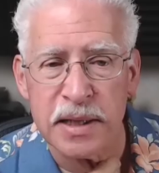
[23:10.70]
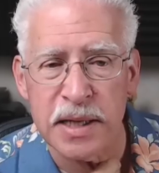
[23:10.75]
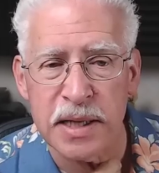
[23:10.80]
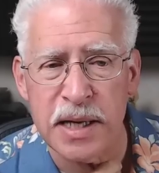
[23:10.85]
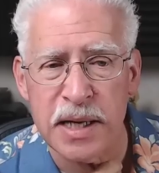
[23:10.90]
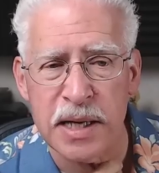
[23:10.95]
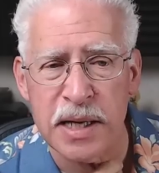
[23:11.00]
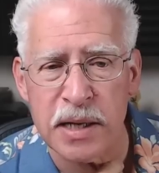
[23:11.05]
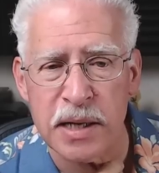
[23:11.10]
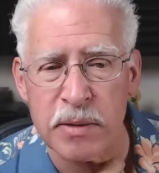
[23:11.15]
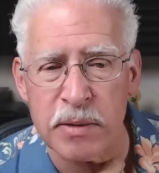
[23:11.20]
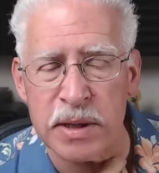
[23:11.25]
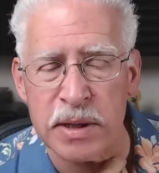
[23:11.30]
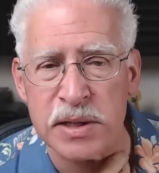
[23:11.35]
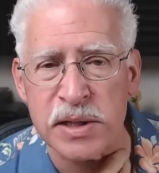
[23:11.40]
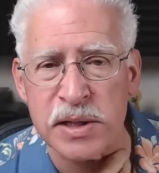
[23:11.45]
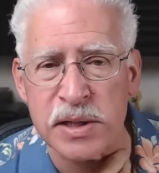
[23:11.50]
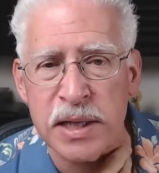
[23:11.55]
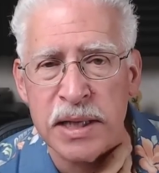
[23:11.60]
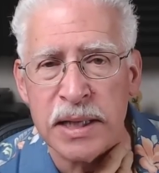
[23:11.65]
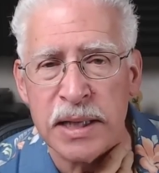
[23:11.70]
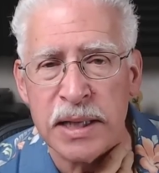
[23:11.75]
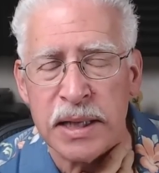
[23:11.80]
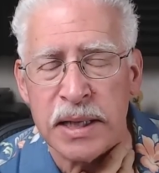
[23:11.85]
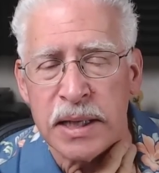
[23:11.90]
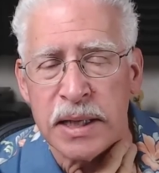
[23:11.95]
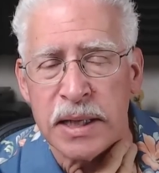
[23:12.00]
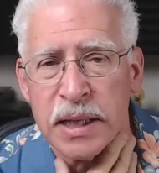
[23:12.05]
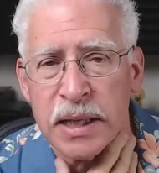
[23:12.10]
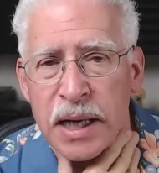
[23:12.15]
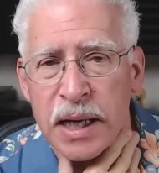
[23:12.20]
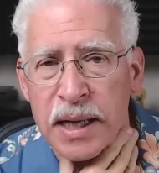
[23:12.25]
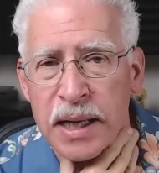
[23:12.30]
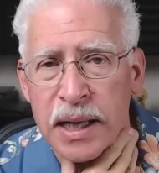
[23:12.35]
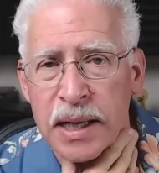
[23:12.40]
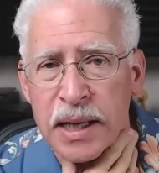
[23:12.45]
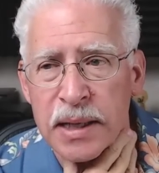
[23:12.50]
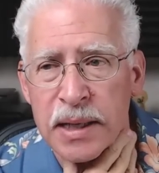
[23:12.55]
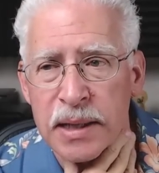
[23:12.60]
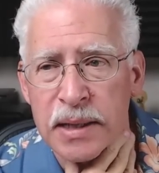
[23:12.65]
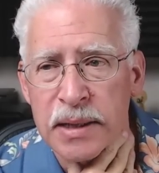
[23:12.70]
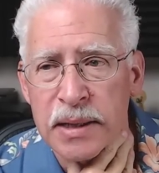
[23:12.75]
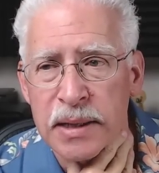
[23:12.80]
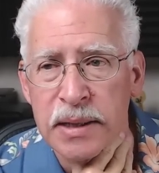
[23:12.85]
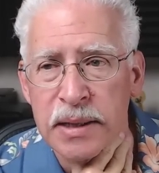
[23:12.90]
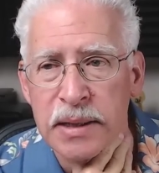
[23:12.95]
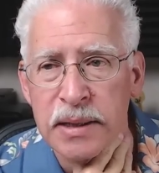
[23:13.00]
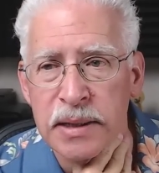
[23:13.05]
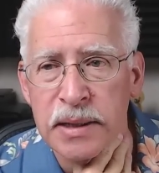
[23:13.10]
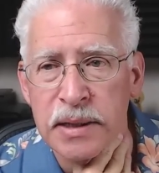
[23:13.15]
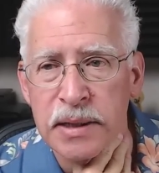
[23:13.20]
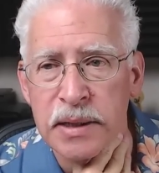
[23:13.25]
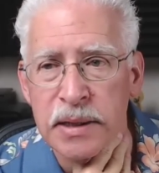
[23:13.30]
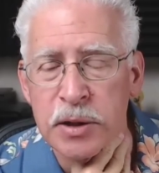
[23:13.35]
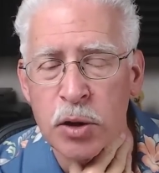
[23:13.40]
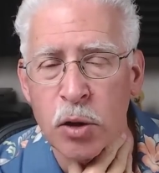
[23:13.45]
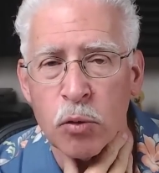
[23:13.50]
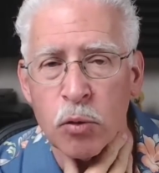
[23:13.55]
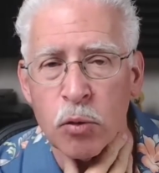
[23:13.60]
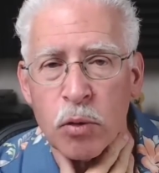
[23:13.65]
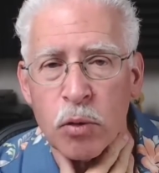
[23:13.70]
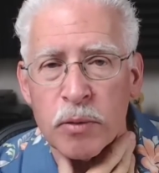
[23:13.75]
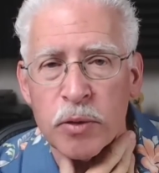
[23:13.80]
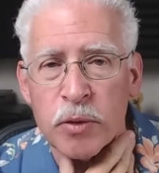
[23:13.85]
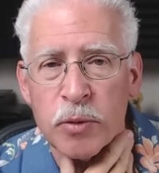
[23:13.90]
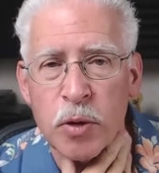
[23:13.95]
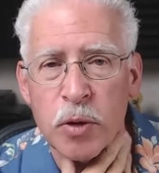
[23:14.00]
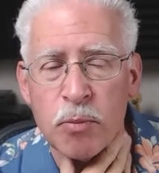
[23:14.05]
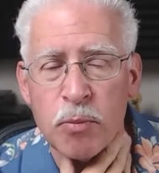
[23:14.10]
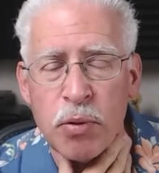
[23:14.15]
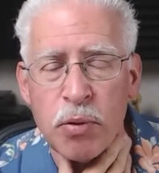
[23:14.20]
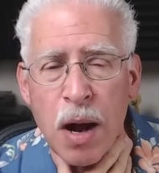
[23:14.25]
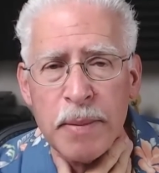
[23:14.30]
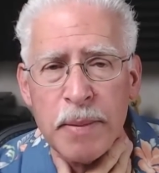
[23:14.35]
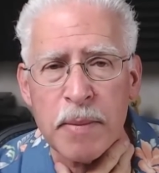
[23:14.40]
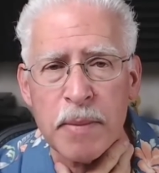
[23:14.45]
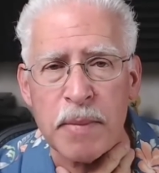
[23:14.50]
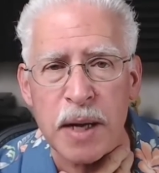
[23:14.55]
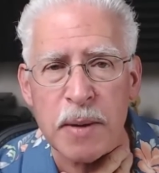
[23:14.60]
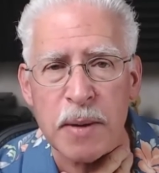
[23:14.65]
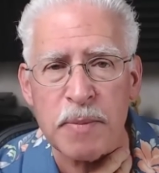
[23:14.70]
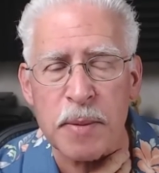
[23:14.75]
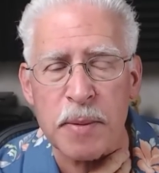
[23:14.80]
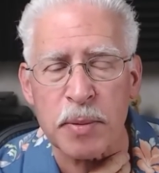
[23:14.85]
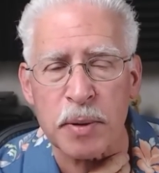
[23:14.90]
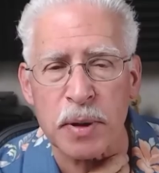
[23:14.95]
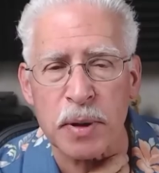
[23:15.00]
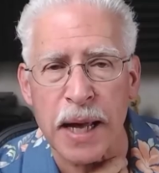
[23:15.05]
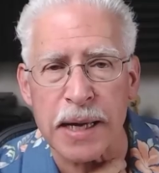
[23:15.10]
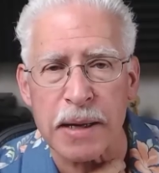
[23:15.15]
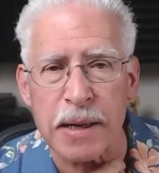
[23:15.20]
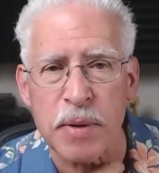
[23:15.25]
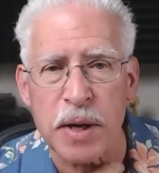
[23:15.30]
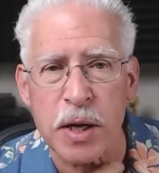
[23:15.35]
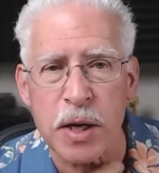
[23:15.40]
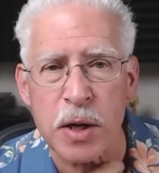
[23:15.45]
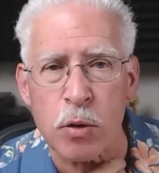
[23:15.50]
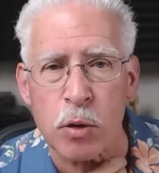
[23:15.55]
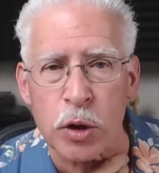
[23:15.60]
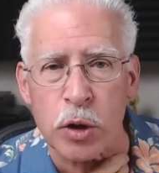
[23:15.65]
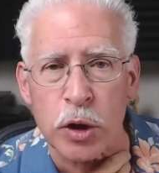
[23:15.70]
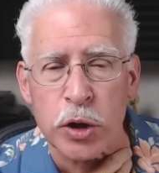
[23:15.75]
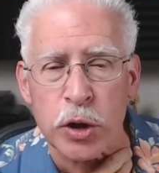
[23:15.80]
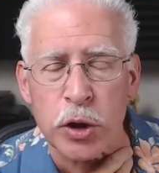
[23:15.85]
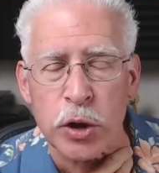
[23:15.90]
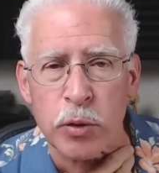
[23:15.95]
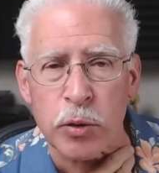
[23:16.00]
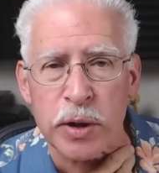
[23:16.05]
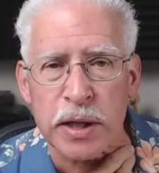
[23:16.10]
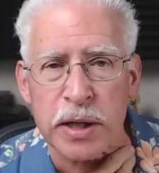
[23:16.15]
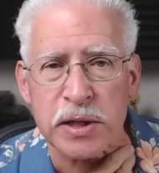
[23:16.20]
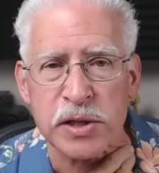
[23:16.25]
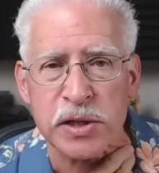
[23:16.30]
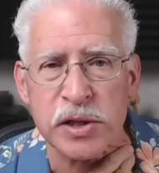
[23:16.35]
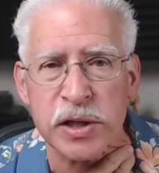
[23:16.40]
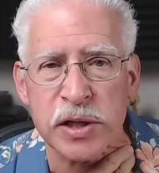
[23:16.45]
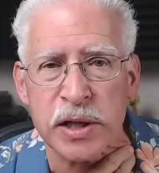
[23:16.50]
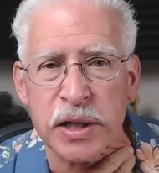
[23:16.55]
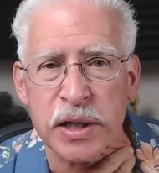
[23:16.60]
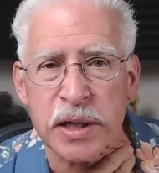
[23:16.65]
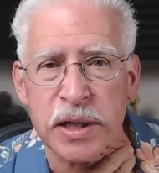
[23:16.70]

the, key here is, I, you know, there are probably many people like me who are curious.